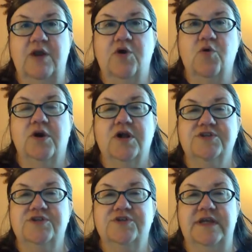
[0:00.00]
Or
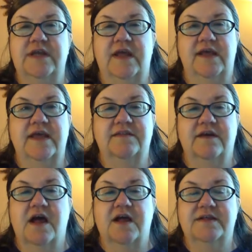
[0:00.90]
also you can hit the
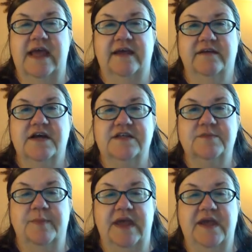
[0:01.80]
Contact Us
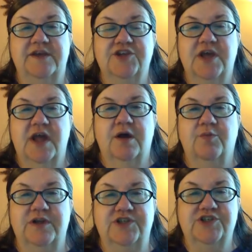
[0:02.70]
page,
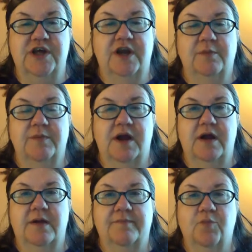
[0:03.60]
which is on our
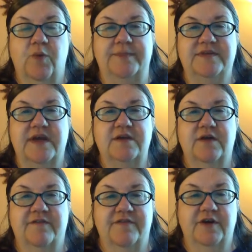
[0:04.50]
website,
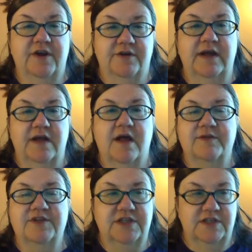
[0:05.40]
affaircare.com.
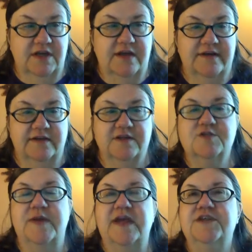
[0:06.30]
Just hit the Contact Us
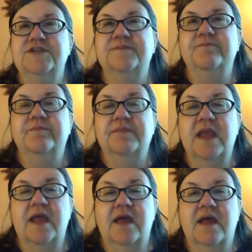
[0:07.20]
page.
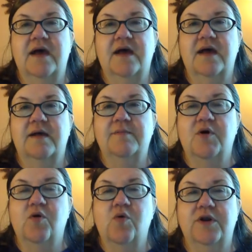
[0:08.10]

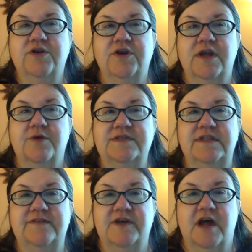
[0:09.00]
Or you can always
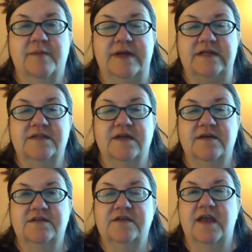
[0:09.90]
leave comments.
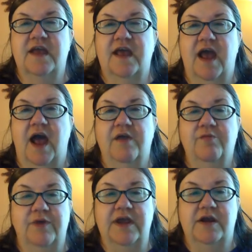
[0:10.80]
I
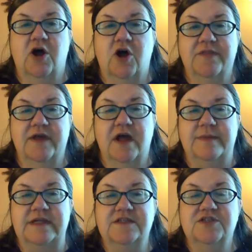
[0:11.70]
read all the
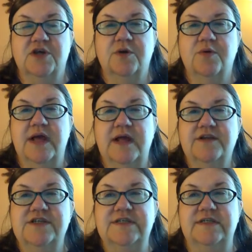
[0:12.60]
comments, so
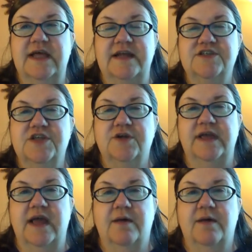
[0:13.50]
just let us know. Like,